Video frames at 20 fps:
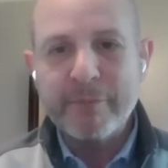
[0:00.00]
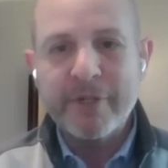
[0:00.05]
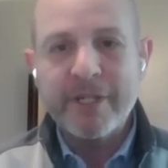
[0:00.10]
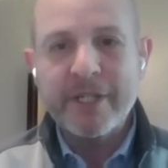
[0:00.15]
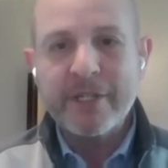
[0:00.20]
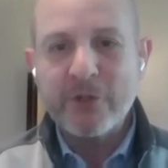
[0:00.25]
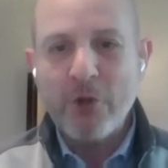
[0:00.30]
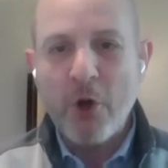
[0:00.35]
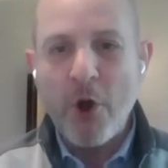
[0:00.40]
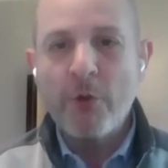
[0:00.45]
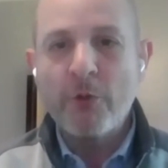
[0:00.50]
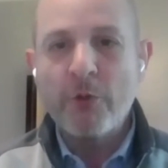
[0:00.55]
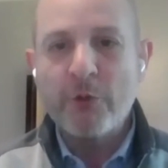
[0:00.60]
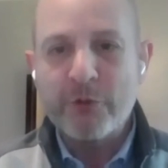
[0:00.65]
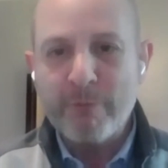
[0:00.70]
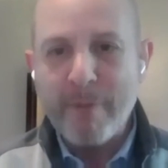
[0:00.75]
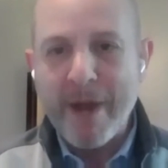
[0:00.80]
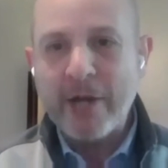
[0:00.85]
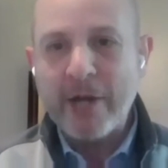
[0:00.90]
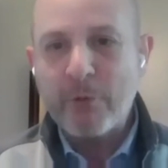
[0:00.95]
Because all
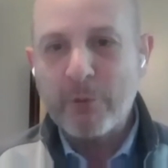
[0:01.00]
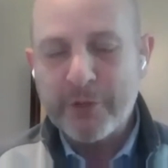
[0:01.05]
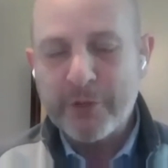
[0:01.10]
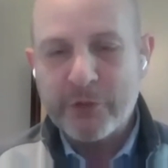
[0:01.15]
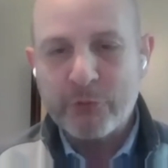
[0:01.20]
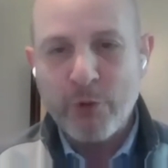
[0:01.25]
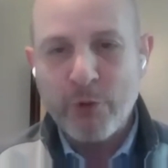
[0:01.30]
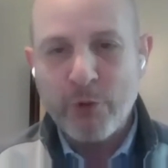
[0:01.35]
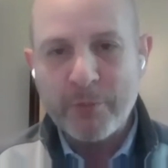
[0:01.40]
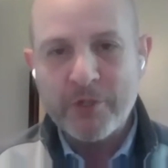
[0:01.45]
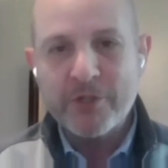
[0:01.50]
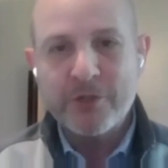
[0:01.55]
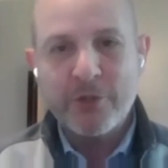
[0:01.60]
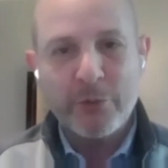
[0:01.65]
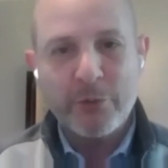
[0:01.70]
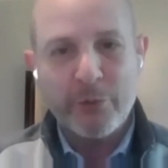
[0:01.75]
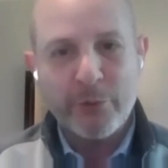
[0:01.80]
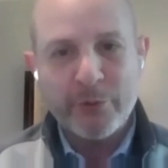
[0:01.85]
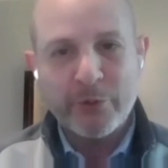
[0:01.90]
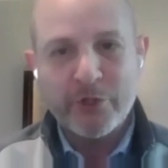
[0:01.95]
those micro disruptions,
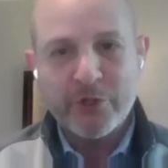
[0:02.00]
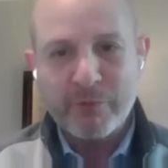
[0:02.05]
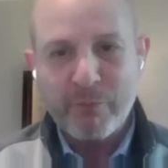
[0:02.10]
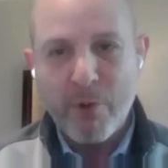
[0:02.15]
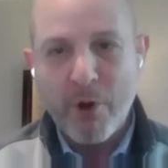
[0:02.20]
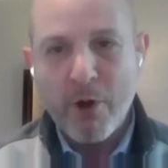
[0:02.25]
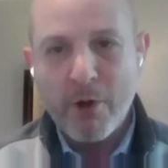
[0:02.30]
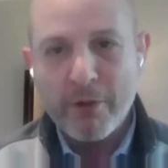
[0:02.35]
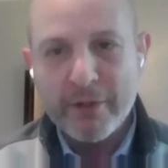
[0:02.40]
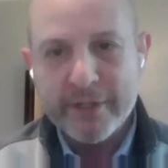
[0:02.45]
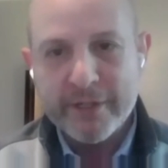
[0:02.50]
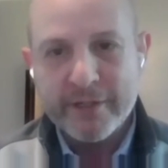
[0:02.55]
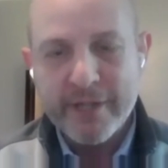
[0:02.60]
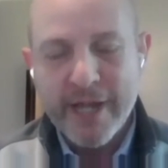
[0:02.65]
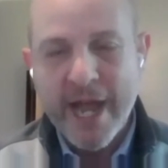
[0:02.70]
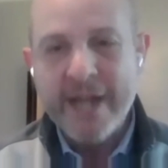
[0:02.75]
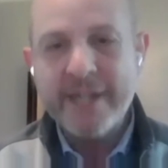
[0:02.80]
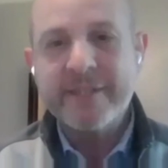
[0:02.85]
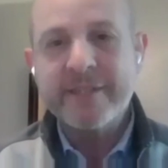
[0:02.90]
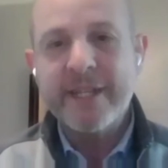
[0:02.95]
although they're small and
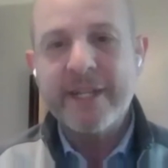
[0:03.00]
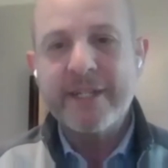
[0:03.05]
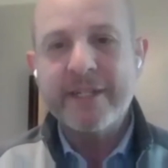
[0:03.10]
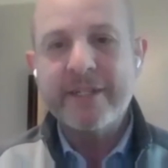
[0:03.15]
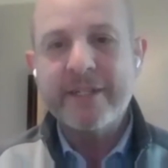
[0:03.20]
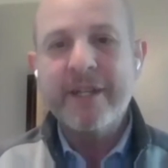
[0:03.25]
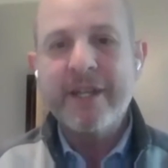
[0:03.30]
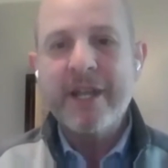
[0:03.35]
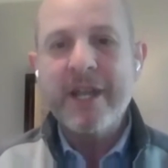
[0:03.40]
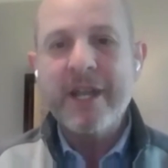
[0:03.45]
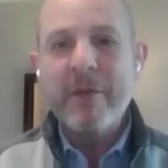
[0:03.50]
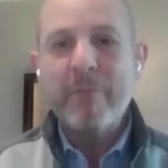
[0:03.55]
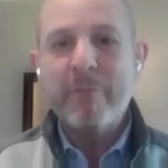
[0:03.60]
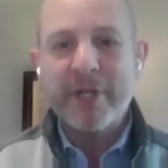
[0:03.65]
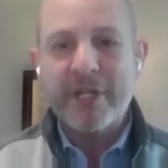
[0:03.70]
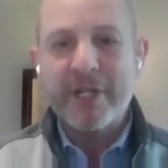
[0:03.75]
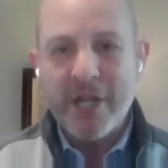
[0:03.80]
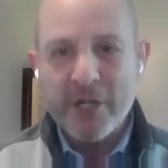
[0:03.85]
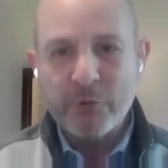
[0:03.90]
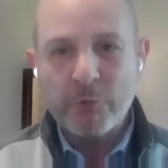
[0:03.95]
isolated,
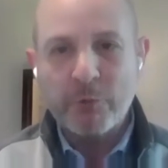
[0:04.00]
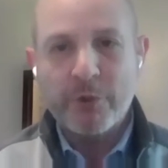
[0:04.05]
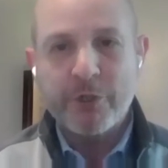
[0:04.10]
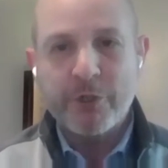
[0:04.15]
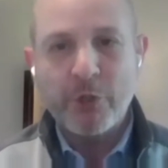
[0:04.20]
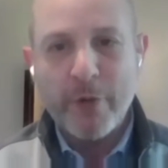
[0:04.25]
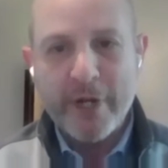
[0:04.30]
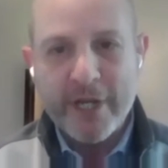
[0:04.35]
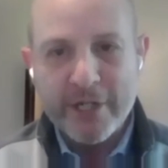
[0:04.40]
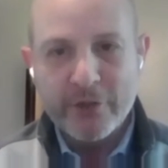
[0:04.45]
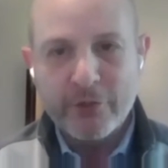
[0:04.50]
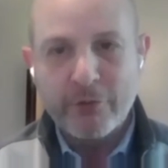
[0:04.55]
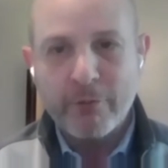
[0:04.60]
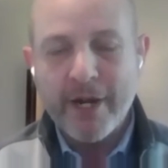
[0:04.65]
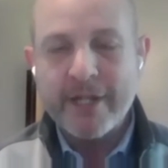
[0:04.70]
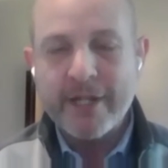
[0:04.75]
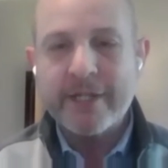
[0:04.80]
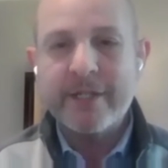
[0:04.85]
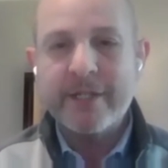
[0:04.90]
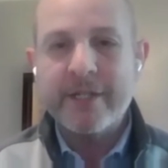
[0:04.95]
because we're so
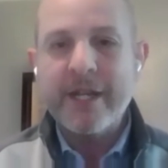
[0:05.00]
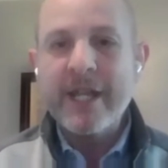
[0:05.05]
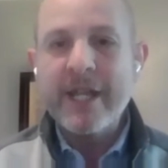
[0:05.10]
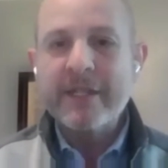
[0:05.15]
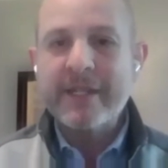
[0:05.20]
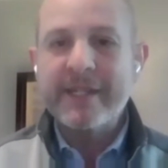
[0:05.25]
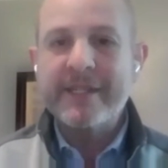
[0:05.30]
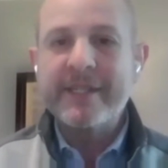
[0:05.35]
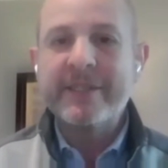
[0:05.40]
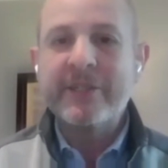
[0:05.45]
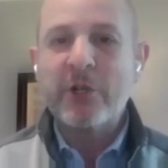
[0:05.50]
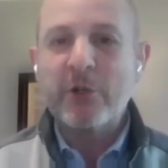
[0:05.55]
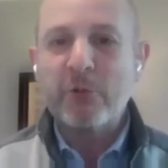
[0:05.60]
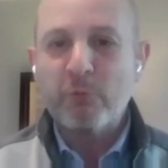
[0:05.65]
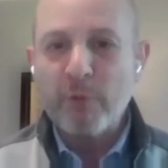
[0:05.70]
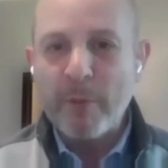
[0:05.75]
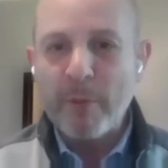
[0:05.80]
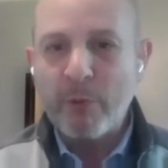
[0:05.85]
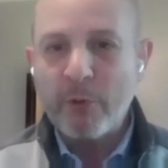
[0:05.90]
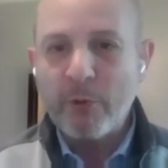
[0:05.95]
integrated, they sit there
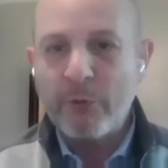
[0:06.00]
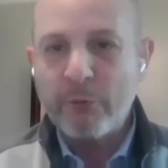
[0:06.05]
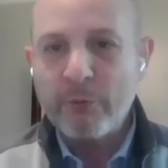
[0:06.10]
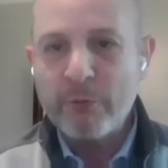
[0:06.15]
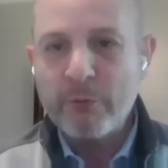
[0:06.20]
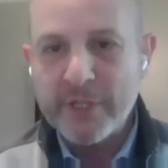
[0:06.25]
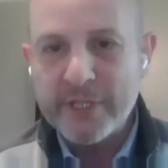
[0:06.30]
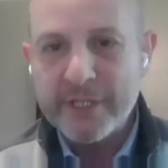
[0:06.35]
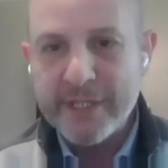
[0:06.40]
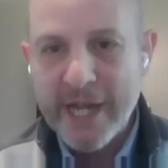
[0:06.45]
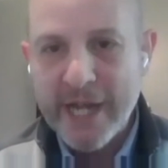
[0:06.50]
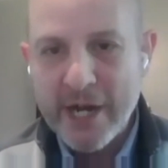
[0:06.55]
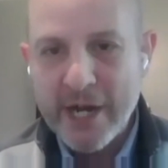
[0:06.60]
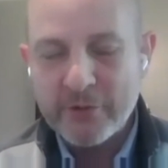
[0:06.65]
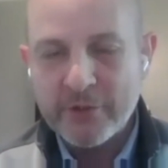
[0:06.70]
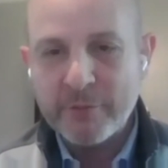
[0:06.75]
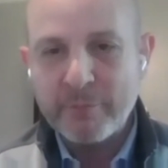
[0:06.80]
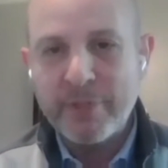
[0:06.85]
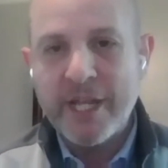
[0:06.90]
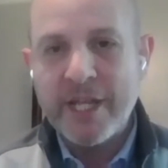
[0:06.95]
and ripple through the entire
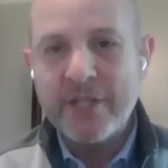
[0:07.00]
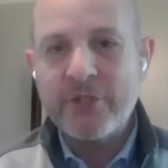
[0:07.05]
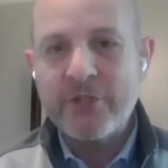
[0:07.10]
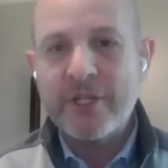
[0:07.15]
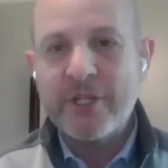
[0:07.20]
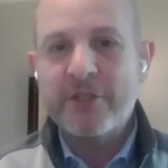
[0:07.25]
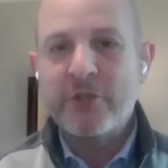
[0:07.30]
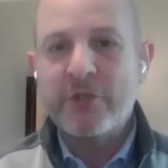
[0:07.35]
supply chain.